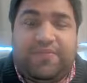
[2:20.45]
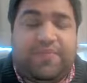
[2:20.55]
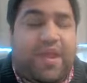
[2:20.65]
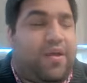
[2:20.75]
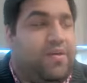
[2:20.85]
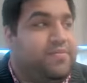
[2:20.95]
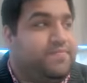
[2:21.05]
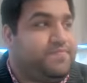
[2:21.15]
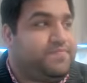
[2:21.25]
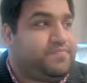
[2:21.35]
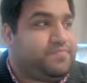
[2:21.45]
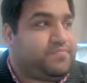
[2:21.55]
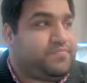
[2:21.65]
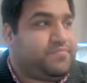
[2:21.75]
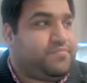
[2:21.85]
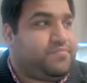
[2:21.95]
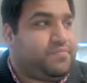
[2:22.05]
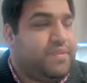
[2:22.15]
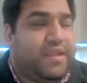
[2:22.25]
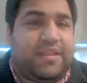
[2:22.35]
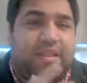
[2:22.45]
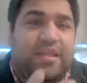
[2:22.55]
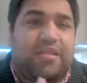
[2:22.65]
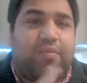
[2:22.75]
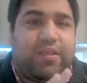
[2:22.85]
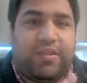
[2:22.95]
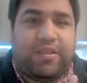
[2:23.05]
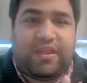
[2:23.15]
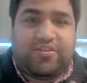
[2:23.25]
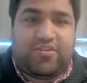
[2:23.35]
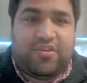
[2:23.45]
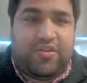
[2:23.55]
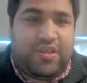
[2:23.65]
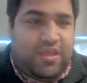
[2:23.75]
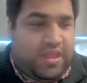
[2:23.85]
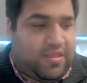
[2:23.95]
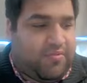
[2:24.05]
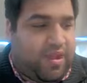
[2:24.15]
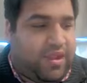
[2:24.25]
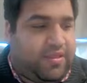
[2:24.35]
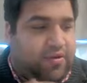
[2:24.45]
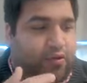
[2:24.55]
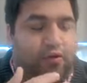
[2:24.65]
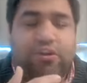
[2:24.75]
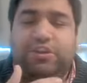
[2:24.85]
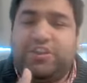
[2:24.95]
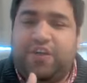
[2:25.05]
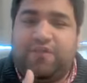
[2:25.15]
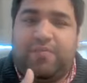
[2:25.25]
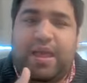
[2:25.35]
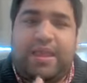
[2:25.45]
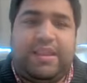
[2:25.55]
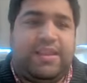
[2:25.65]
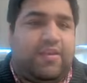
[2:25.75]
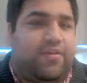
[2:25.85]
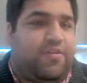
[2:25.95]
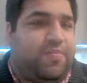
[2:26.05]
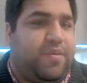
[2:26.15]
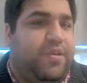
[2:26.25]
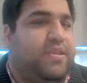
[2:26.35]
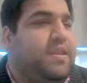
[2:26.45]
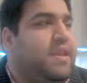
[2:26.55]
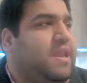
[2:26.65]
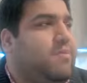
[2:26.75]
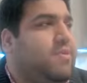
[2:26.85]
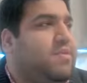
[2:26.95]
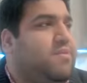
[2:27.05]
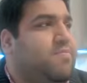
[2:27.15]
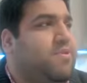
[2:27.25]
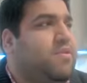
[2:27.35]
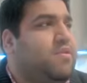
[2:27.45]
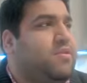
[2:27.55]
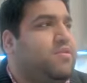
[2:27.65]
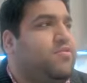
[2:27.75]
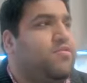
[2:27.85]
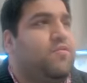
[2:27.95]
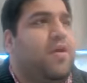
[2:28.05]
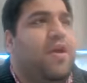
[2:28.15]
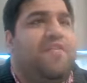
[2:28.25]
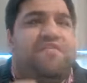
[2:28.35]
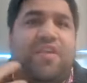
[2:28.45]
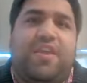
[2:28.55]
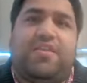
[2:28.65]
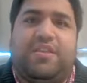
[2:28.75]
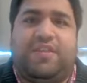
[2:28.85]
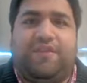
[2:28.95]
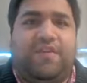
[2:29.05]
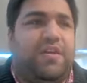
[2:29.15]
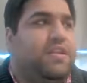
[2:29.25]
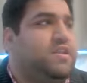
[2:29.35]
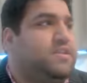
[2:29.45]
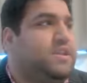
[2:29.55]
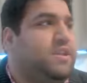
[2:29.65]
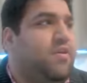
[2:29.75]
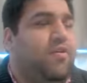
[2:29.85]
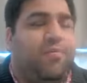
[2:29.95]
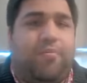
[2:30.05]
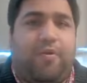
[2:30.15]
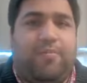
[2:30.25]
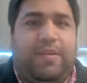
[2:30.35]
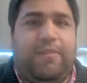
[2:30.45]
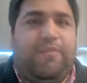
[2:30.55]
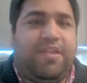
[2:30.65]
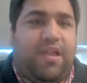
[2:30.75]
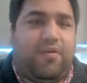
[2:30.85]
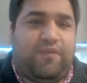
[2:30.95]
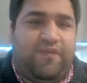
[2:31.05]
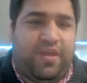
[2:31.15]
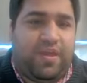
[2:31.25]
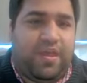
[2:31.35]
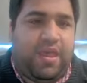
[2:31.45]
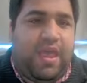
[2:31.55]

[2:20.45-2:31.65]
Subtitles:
Now, this is what the dictionary says, right? The quality of mind or spirit that enables a person to face a difficulty or a problem without fear.